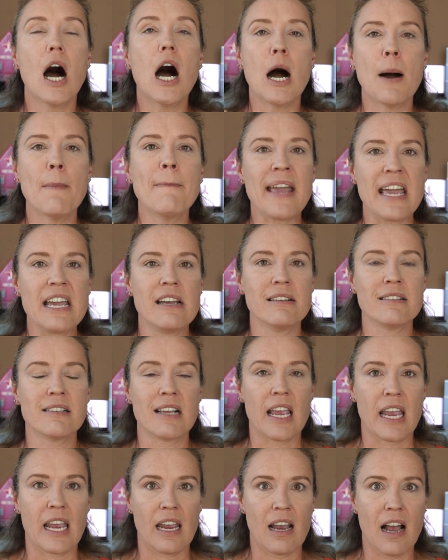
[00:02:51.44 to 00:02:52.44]

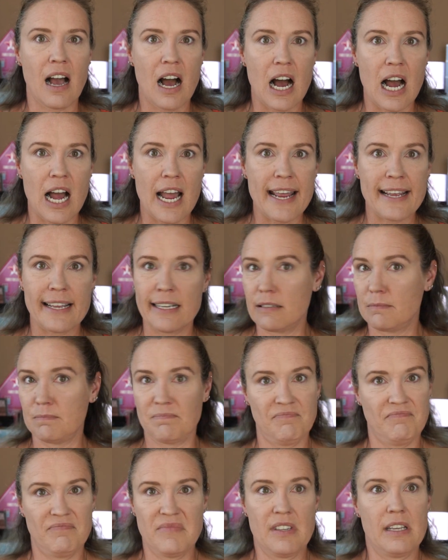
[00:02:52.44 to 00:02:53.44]
Amazing. I
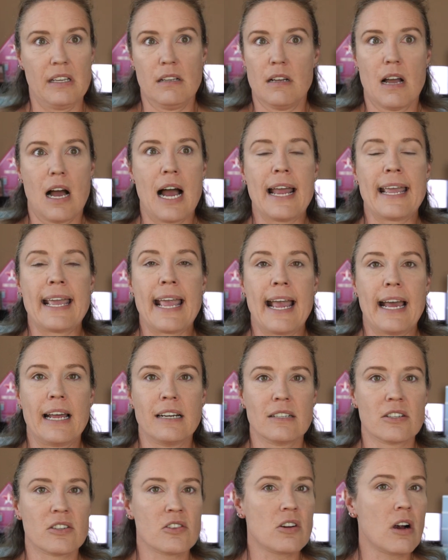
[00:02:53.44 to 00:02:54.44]
I
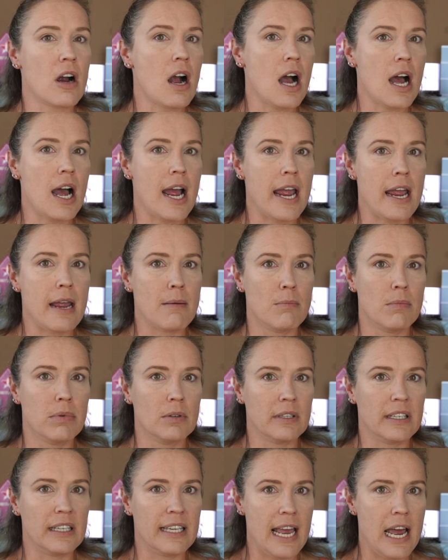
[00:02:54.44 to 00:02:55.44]
can't describe
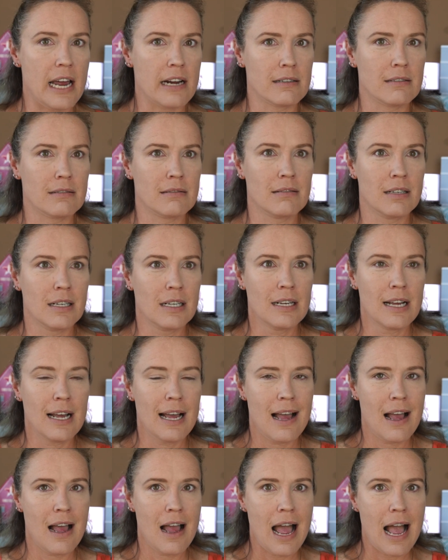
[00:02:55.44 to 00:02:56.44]
yet
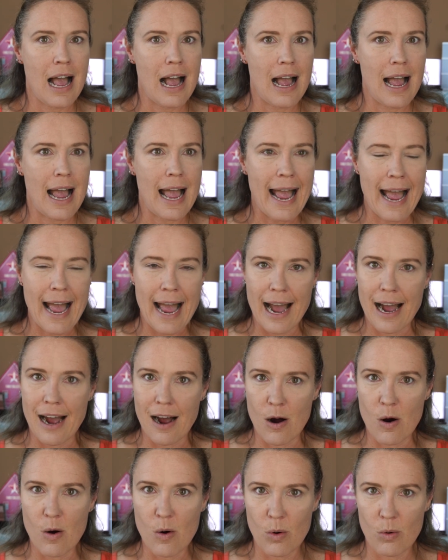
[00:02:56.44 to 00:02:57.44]

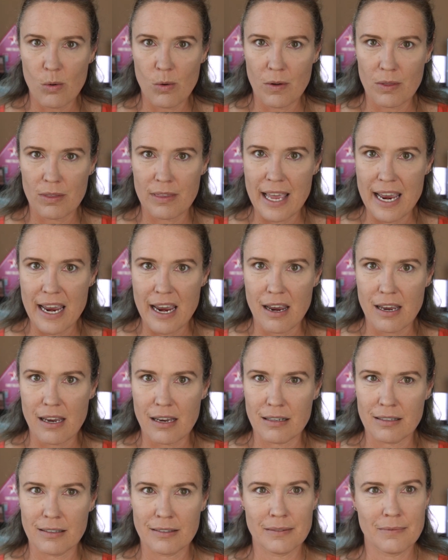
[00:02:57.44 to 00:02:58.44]
how
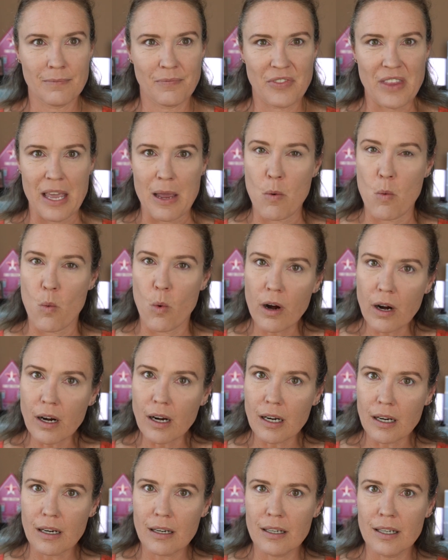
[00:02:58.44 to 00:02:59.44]
they they
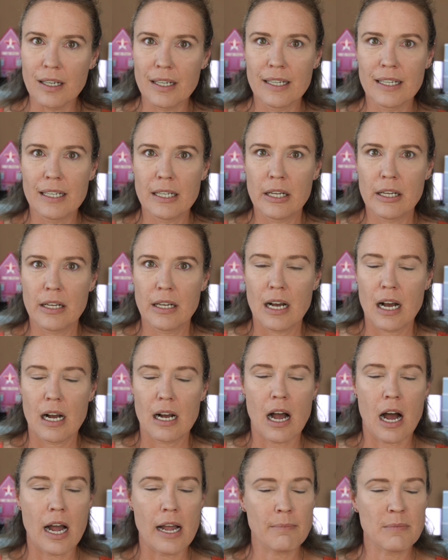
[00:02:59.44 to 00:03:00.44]
work
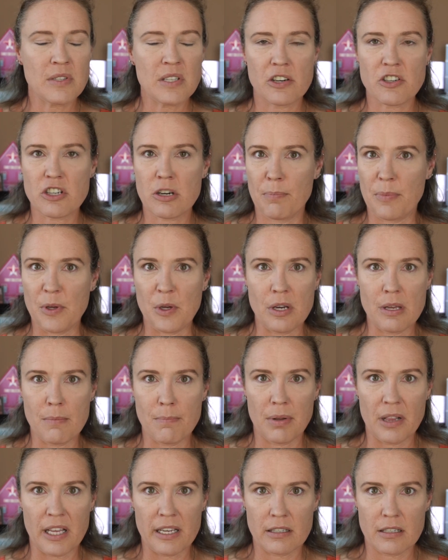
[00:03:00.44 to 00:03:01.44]
I'm such a beauty
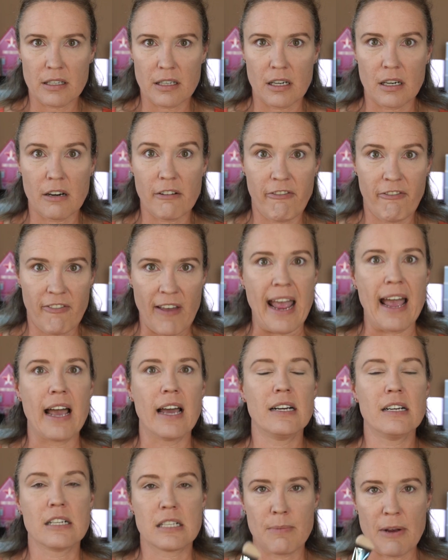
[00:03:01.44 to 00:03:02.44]
blender
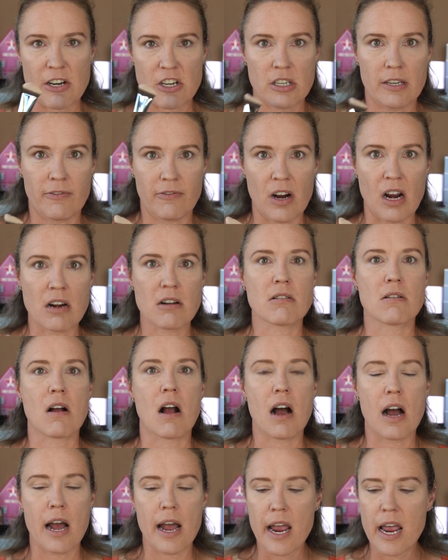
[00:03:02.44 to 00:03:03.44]
fan, especially for under
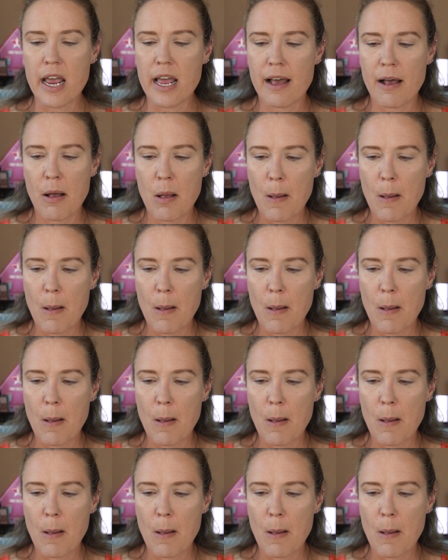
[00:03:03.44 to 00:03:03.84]
eye,